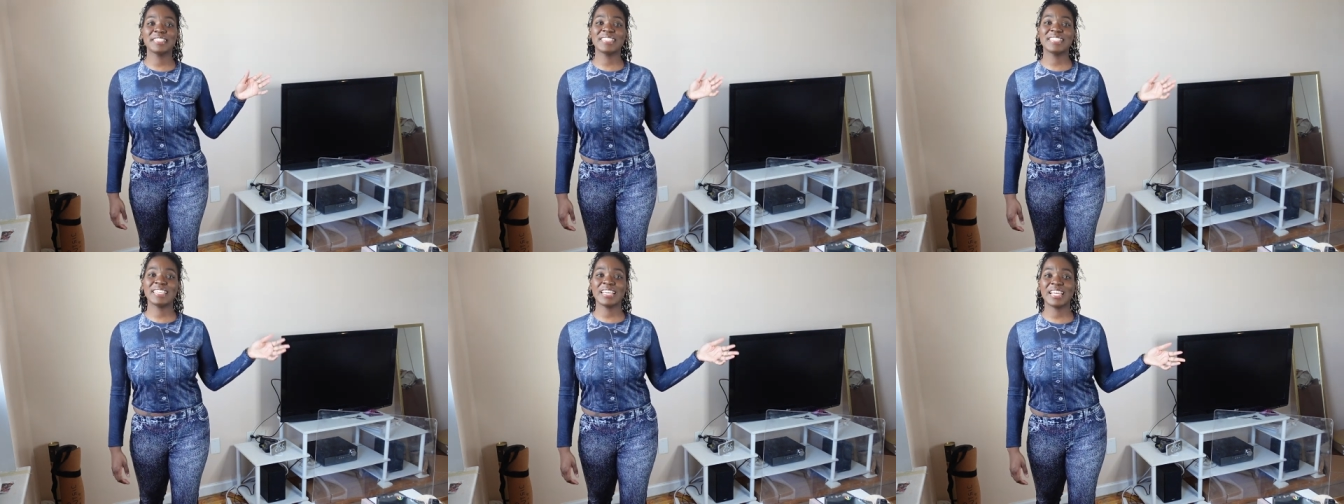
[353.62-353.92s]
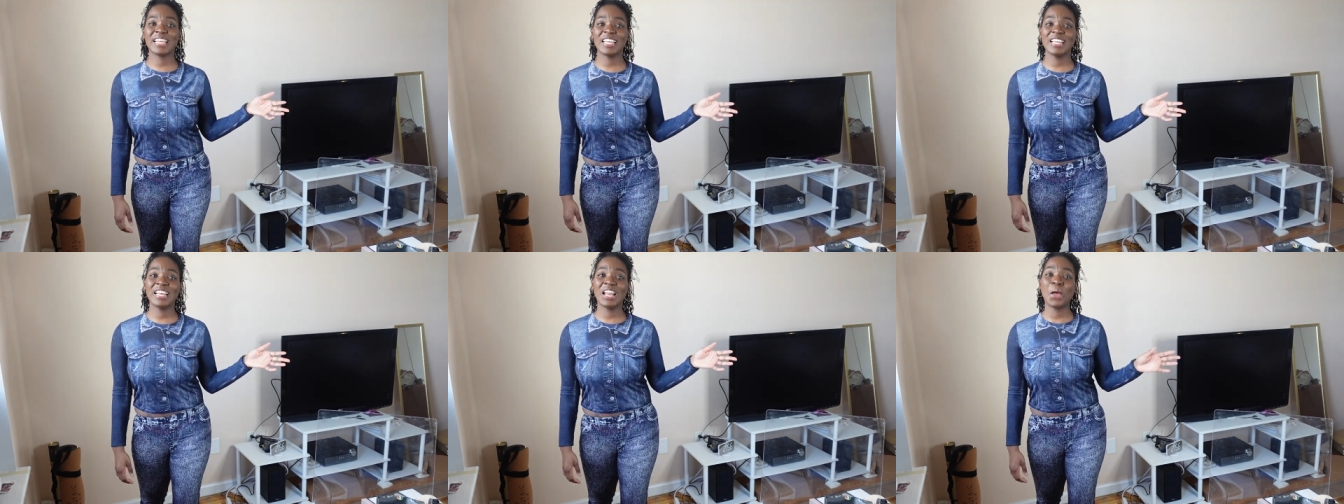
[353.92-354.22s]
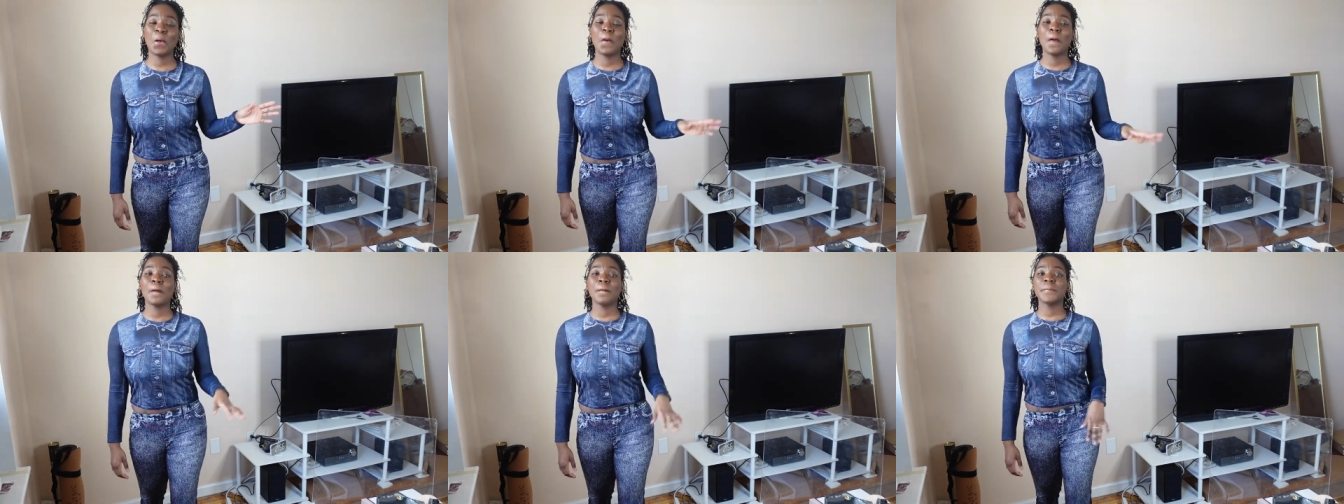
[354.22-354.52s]
seen,
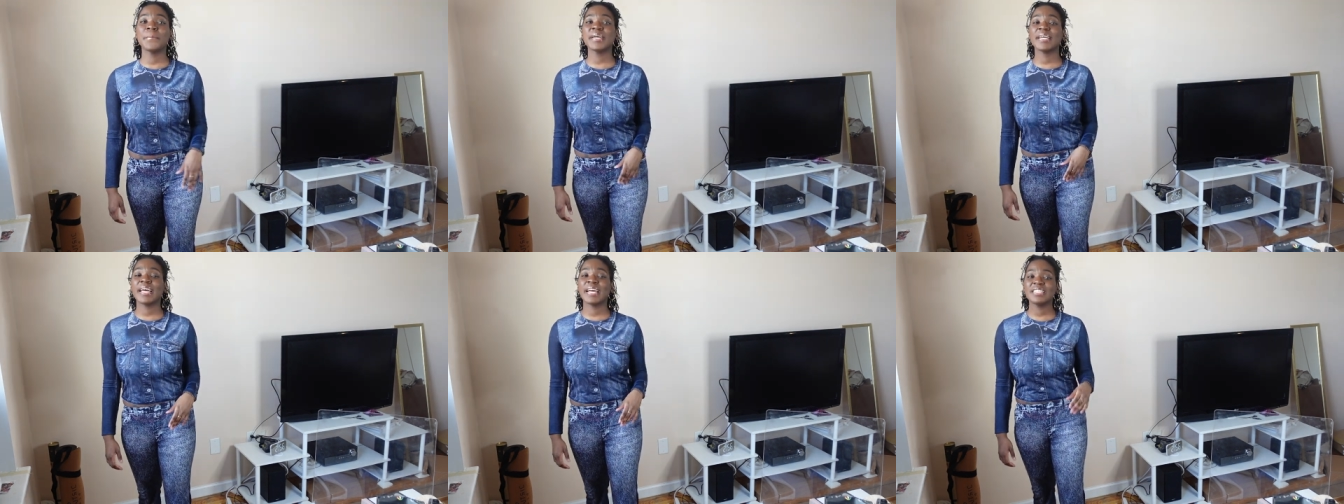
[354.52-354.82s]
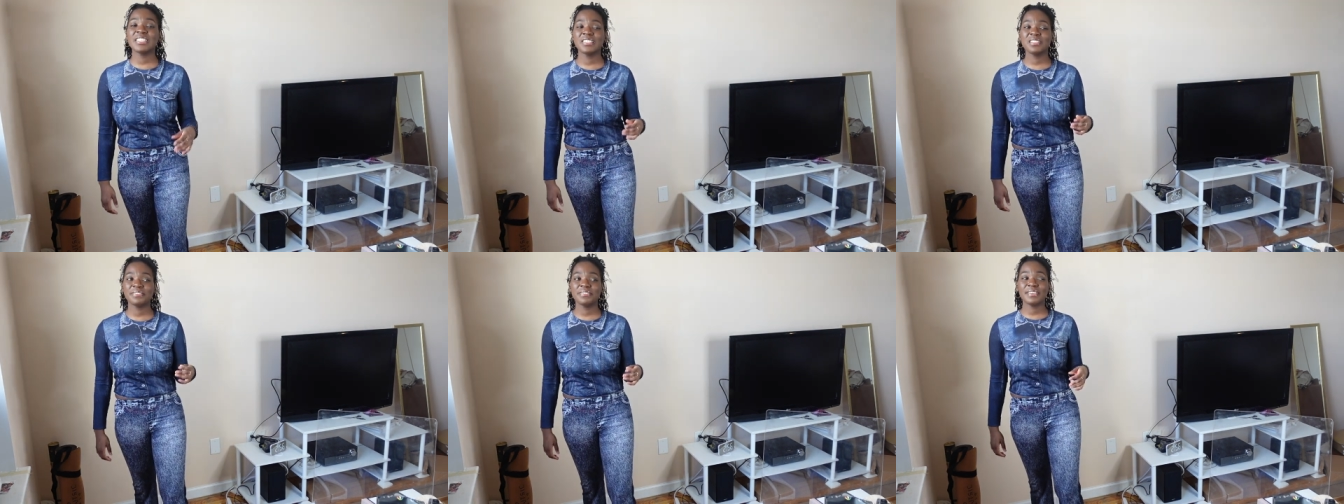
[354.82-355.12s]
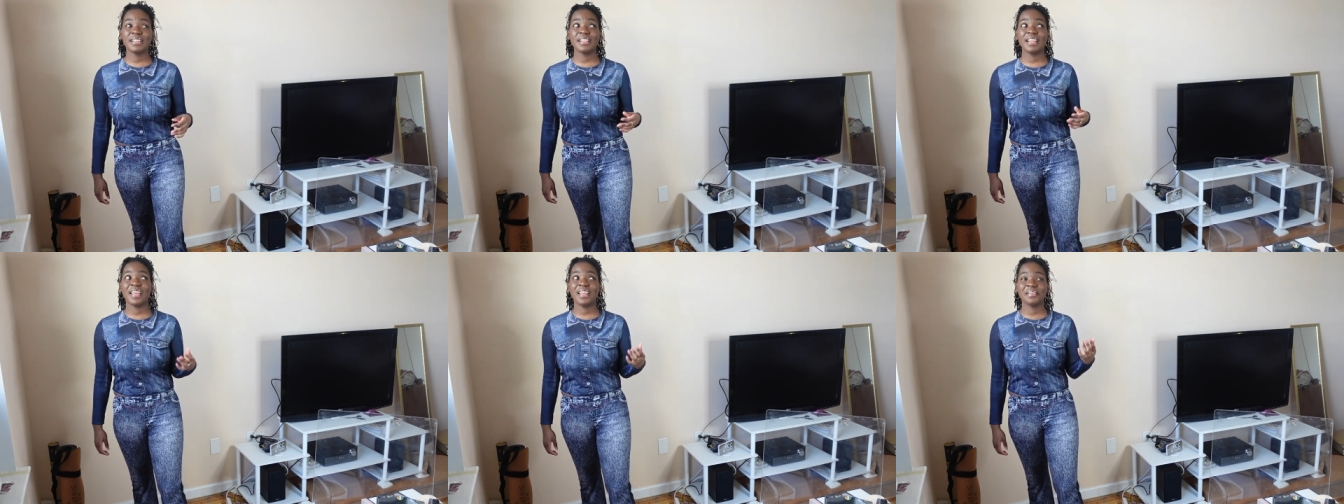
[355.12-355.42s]
but I just
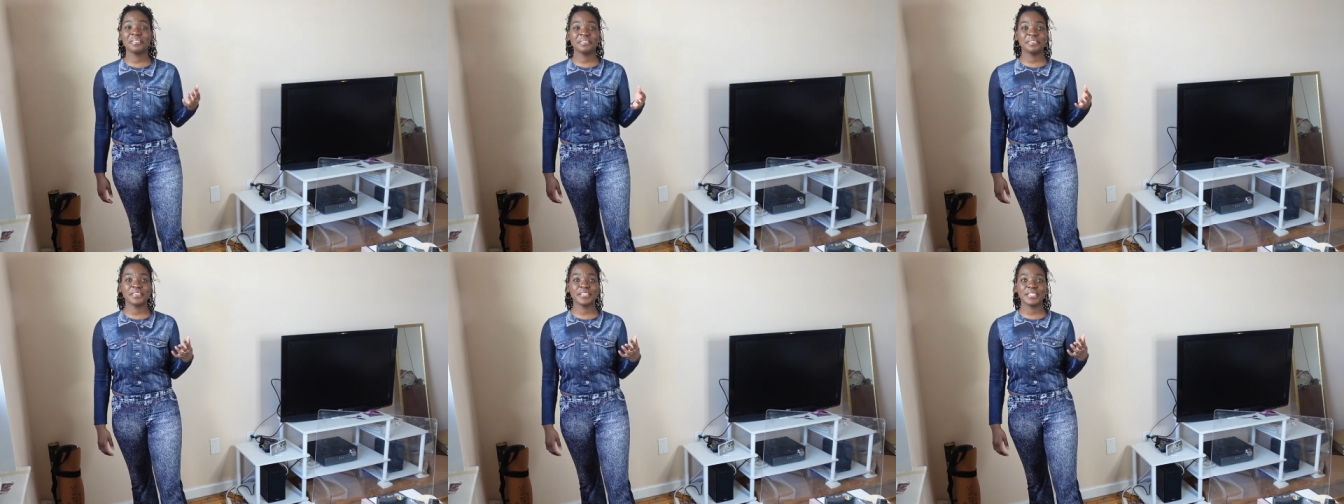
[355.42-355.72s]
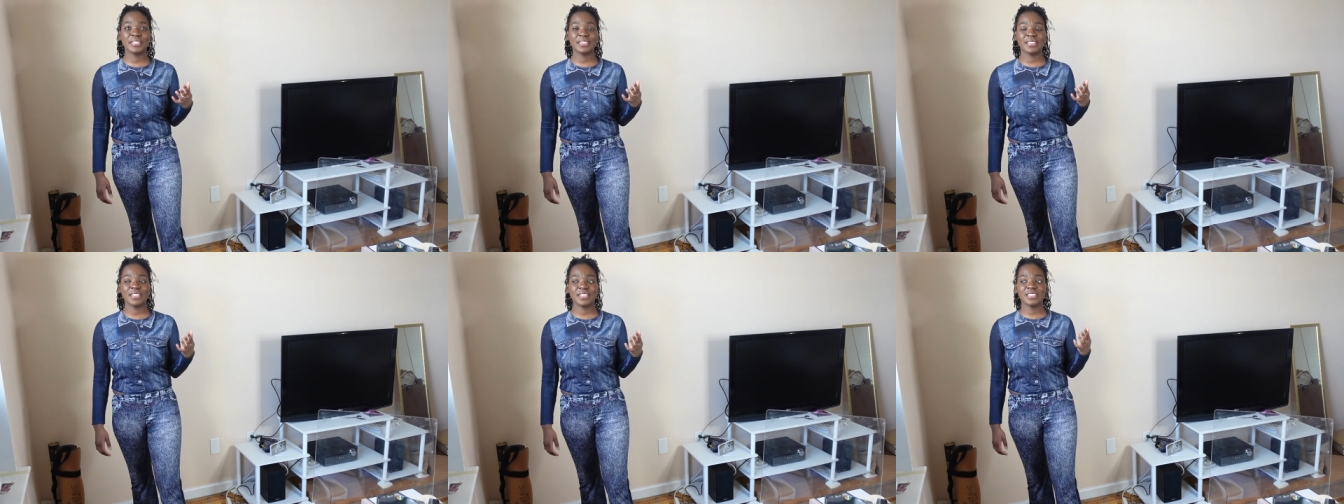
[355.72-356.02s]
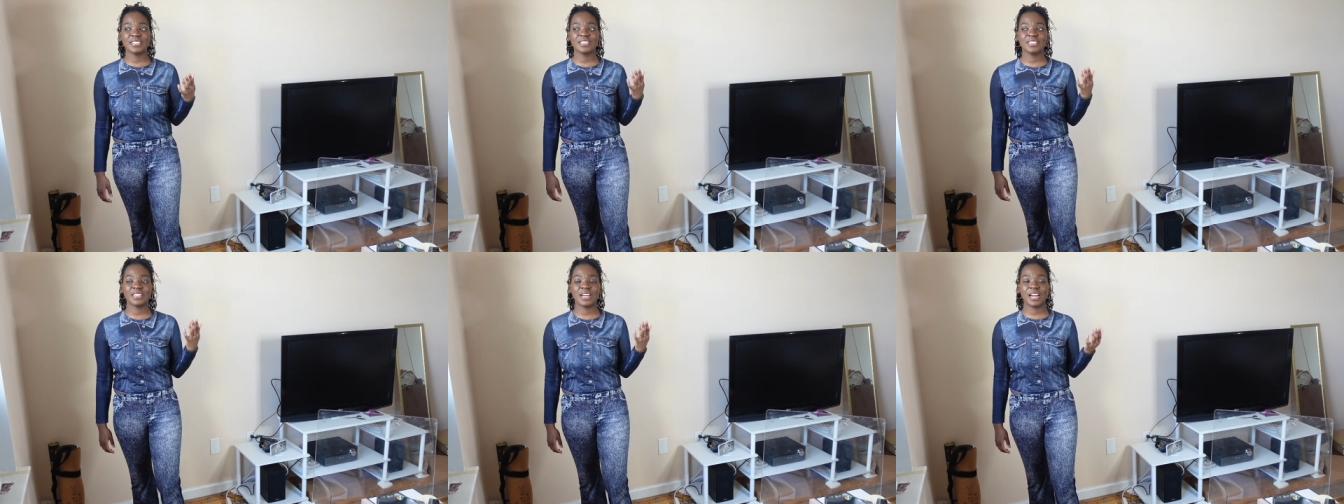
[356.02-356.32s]
feel like
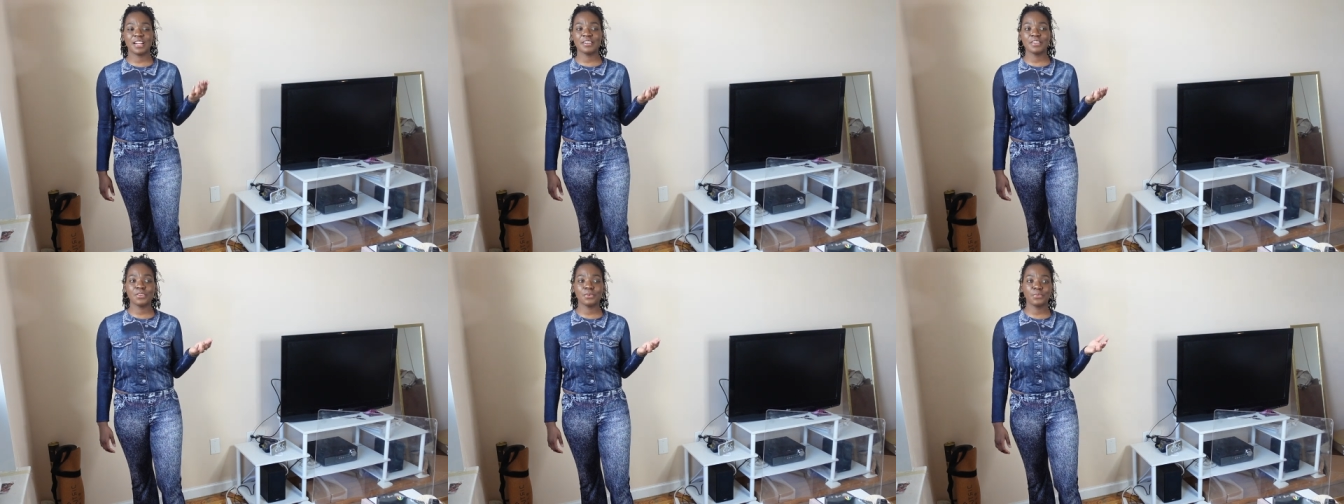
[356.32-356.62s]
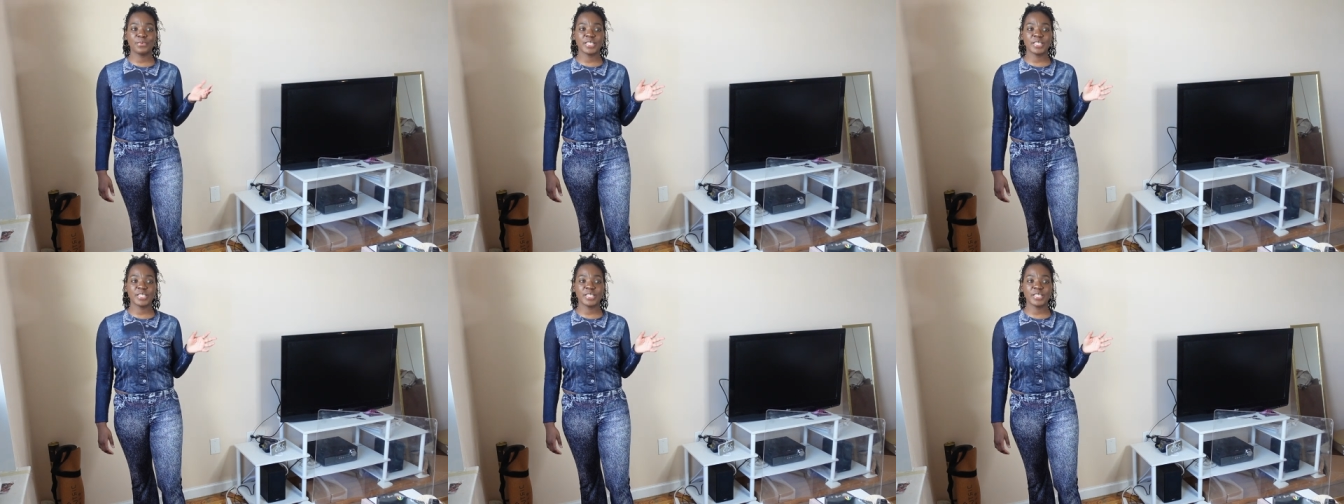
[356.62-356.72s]
for Zara,